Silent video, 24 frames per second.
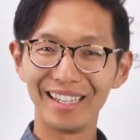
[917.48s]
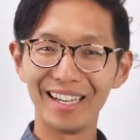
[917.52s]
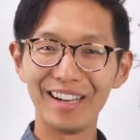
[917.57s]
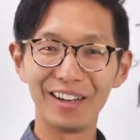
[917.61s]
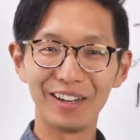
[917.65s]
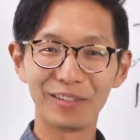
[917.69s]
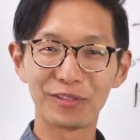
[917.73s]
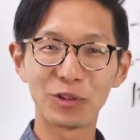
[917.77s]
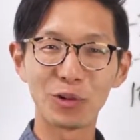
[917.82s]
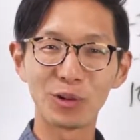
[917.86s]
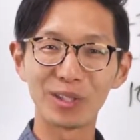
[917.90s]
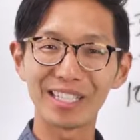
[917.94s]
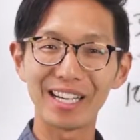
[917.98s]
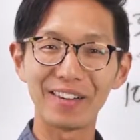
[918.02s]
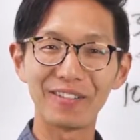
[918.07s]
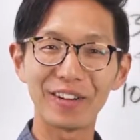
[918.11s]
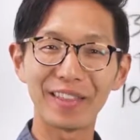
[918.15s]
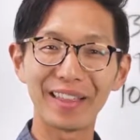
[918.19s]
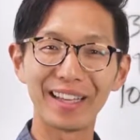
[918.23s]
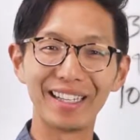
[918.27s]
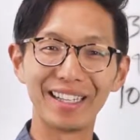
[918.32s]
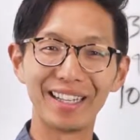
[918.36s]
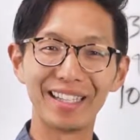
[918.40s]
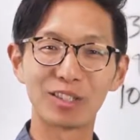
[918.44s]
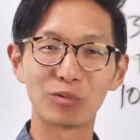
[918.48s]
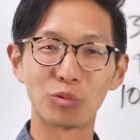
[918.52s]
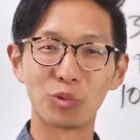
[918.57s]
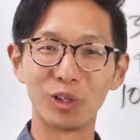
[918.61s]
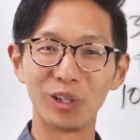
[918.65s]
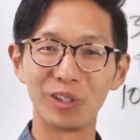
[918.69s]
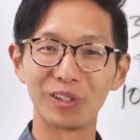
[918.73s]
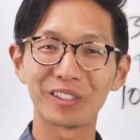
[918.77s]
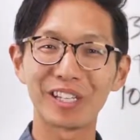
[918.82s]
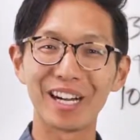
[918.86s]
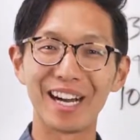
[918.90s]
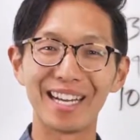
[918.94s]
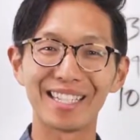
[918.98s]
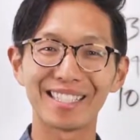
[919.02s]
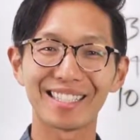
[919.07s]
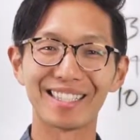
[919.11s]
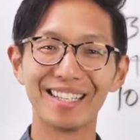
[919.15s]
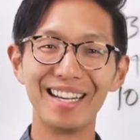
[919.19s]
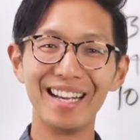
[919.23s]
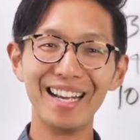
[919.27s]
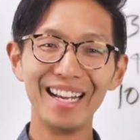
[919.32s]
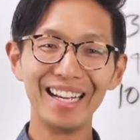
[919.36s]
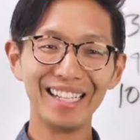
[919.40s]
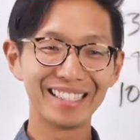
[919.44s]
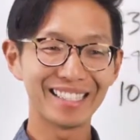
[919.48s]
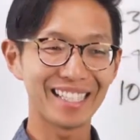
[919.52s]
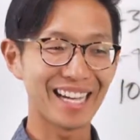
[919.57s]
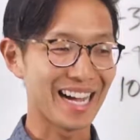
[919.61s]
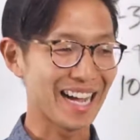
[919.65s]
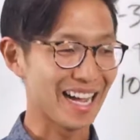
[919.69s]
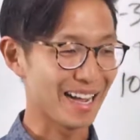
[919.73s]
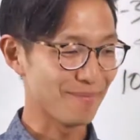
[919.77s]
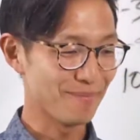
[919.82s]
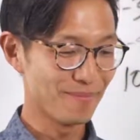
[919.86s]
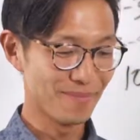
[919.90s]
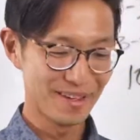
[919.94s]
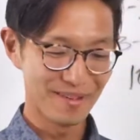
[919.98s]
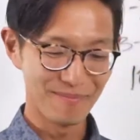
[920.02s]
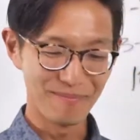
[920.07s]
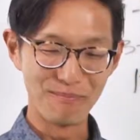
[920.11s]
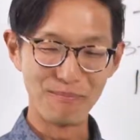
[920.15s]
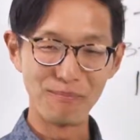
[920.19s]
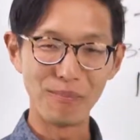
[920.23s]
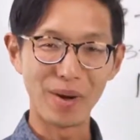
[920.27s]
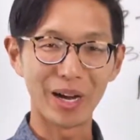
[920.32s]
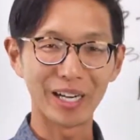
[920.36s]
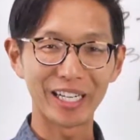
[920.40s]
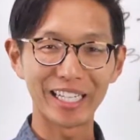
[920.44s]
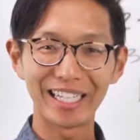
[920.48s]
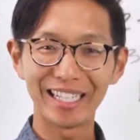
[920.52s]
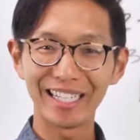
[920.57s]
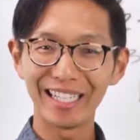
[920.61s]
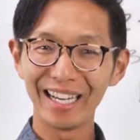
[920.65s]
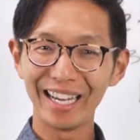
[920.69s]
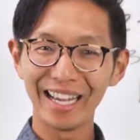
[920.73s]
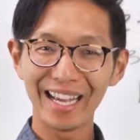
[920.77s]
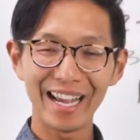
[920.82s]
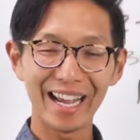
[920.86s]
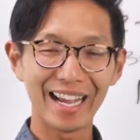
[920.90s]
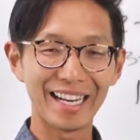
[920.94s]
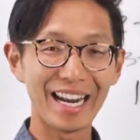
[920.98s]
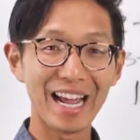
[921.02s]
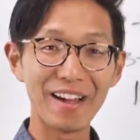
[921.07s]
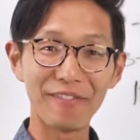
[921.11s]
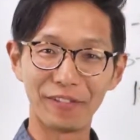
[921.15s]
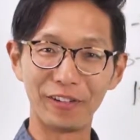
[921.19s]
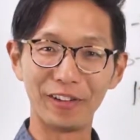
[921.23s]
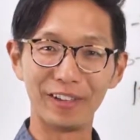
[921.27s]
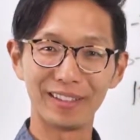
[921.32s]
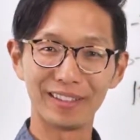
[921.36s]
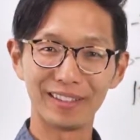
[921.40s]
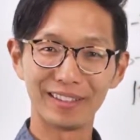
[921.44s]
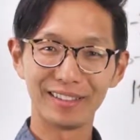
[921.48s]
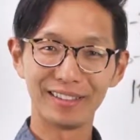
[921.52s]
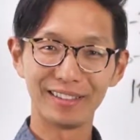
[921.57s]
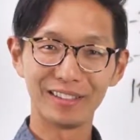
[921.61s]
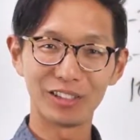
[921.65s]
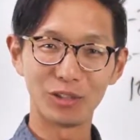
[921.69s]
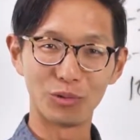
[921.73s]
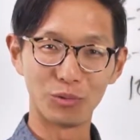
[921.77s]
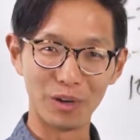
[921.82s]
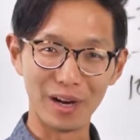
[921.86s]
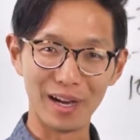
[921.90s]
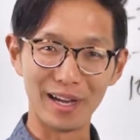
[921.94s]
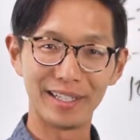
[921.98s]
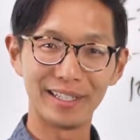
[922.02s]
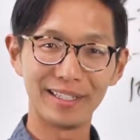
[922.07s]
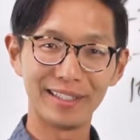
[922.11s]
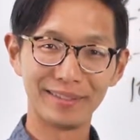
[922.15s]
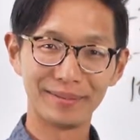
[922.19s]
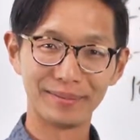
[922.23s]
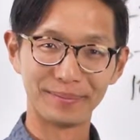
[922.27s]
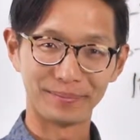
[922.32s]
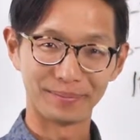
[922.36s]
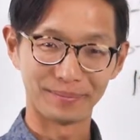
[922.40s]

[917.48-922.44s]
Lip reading: Of course, everything in this world costs time, money, and effort to run.